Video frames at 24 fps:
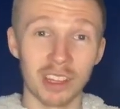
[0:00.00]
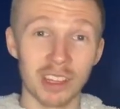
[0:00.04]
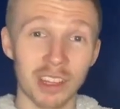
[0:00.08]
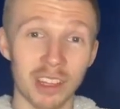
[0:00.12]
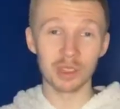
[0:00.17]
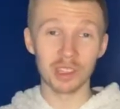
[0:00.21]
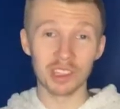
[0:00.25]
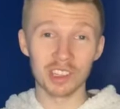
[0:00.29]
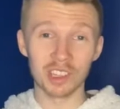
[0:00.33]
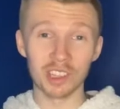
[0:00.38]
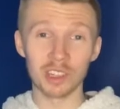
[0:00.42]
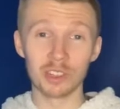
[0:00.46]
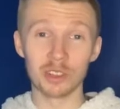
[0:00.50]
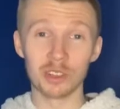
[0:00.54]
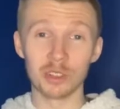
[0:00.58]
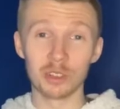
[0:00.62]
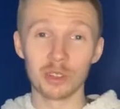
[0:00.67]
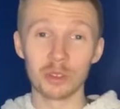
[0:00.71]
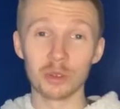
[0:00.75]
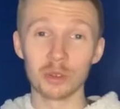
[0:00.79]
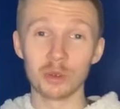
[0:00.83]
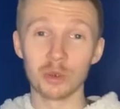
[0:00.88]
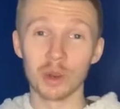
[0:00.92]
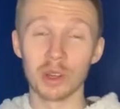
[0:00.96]
Let's get
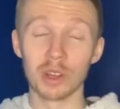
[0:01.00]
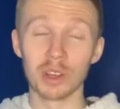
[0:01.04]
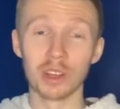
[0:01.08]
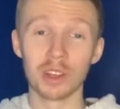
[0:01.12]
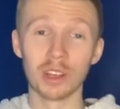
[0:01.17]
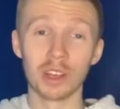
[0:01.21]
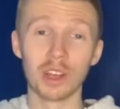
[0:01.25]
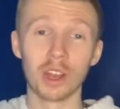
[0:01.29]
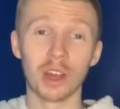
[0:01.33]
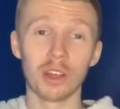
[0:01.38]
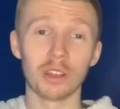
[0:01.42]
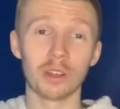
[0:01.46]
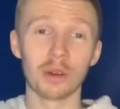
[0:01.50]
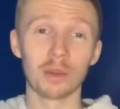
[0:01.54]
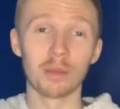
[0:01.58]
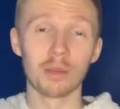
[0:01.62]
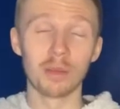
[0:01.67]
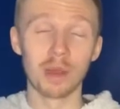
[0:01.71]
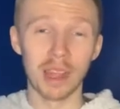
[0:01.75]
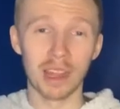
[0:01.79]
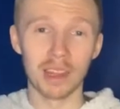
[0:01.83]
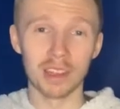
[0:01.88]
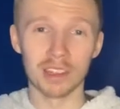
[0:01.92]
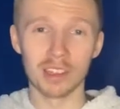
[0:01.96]
into another
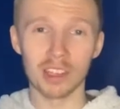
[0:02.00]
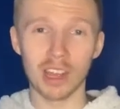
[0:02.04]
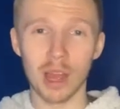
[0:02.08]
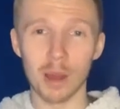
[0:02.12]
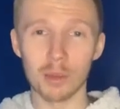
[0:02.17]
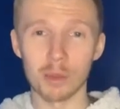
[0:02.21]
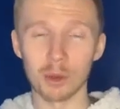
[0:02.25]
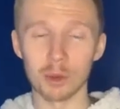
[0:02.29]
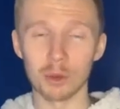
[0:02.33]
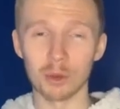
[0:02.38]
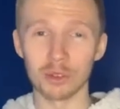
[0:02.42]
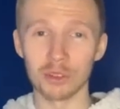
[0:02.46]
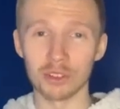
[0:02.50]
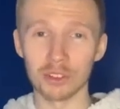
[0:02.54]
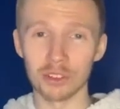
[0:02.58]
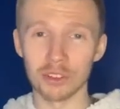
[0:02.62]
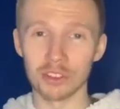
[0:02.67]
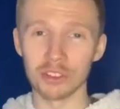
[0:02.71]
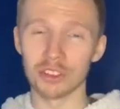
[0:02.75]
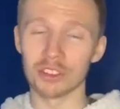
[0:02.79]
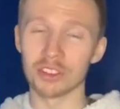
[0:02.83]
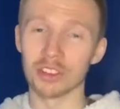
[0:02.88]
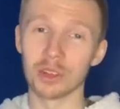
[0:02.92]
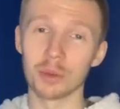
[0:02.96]
main topic, which is
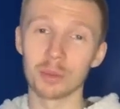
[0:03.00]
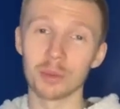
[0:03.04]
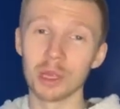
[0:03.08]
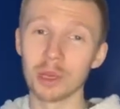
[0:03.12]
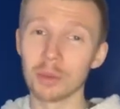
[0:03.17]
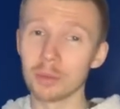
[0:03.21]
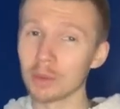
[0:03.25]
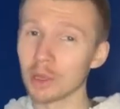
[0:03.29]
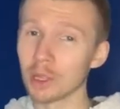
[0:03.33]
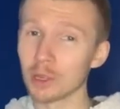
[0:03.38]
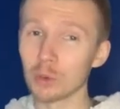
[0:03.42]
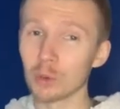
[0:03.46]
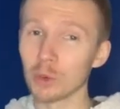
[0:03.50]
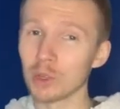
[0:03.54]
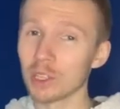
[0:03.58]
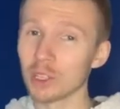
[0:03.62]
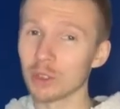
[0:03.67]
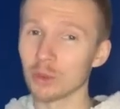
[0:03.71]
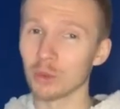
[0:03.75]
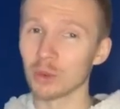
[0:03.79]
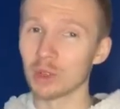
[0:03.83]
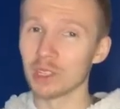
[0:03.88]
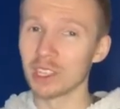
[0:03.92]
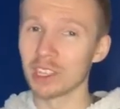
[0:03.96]
just going to be a midweek
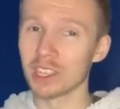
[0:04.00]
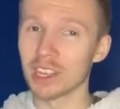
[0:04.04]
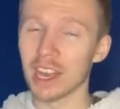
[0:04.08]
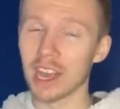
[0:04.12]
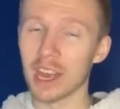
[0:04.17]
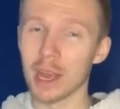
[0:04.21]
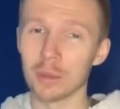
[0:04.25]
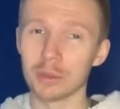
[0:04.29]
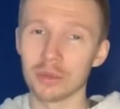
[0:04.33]
recap.